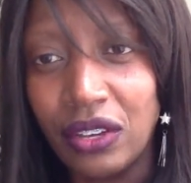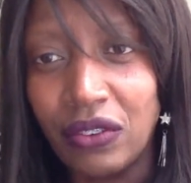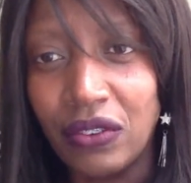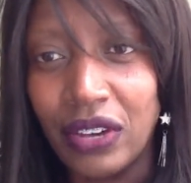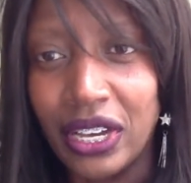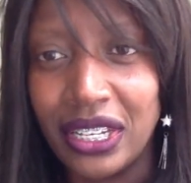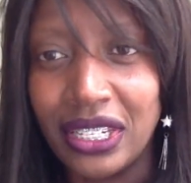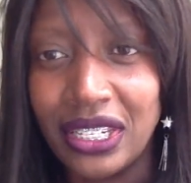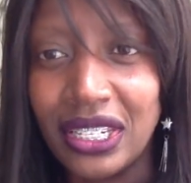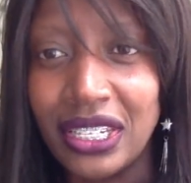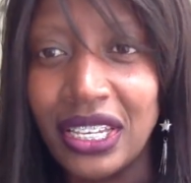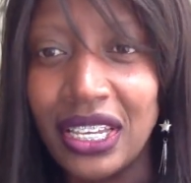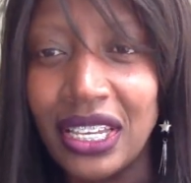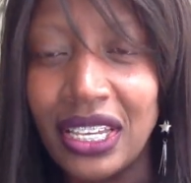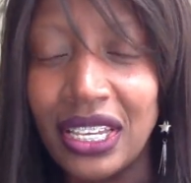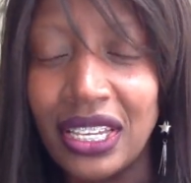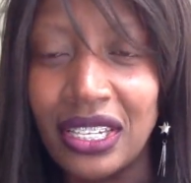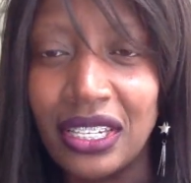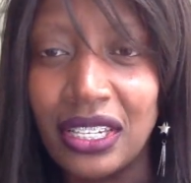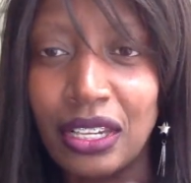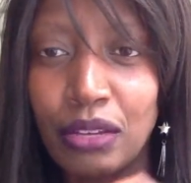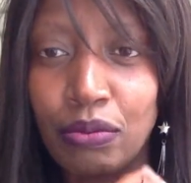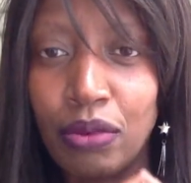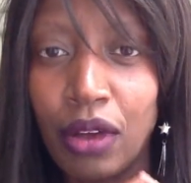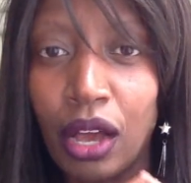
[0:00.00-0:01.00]
US
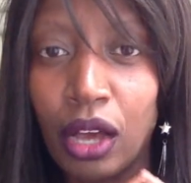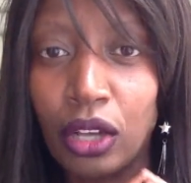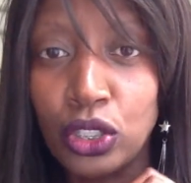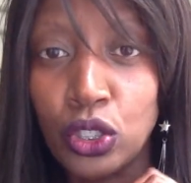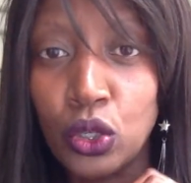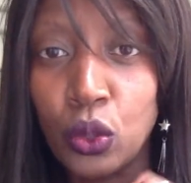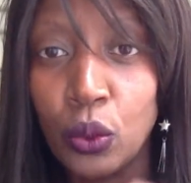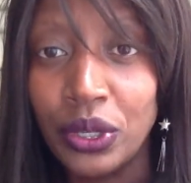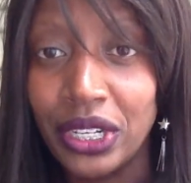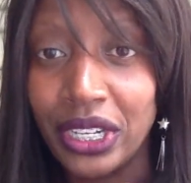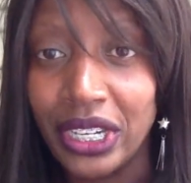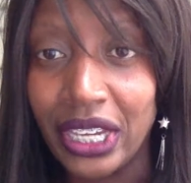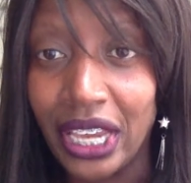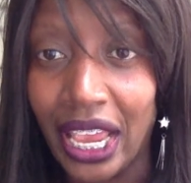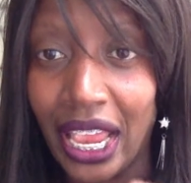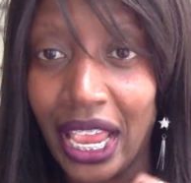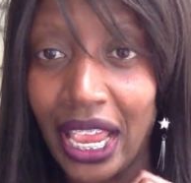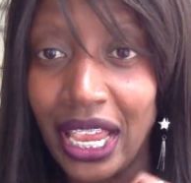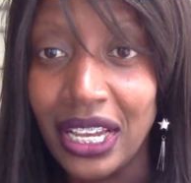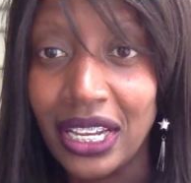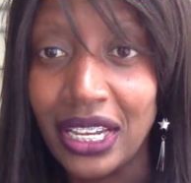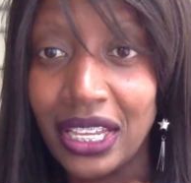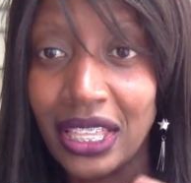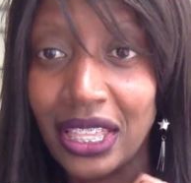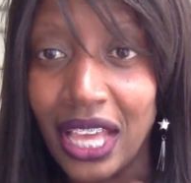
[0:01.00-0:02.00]
is about
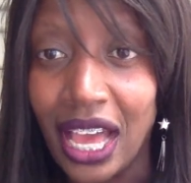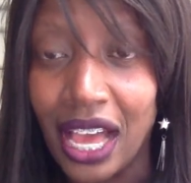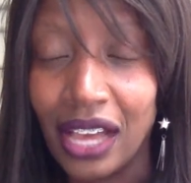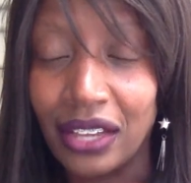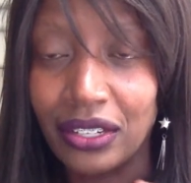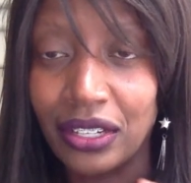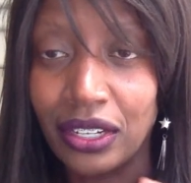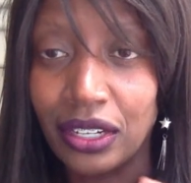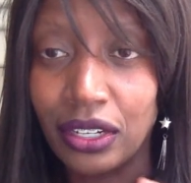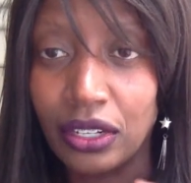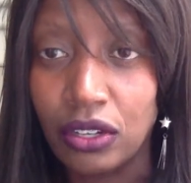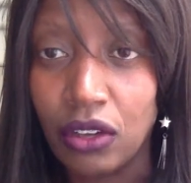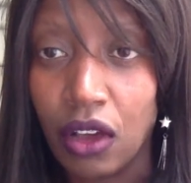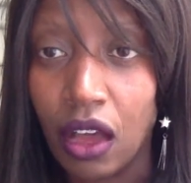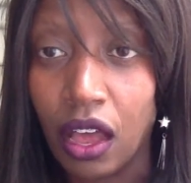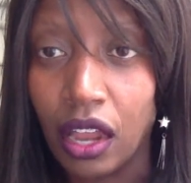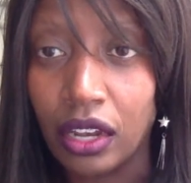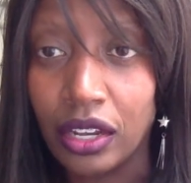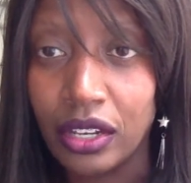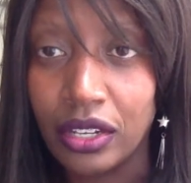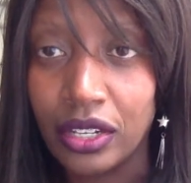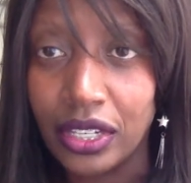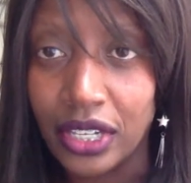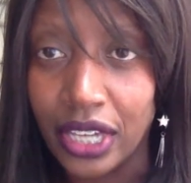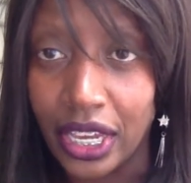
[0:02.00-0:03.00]
$28,000